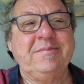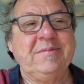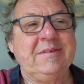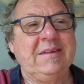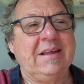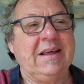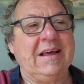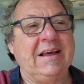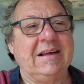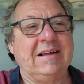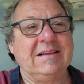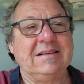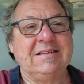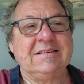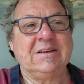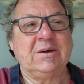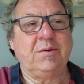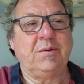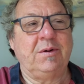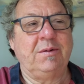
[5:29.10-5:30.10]
Yeah,
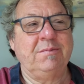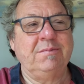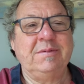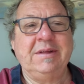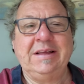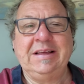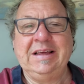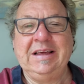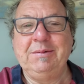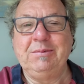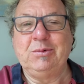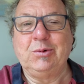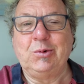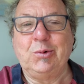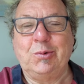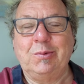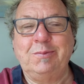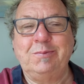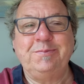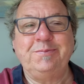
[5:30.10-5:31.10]
so keep
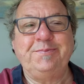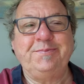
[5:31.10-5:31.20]
cool.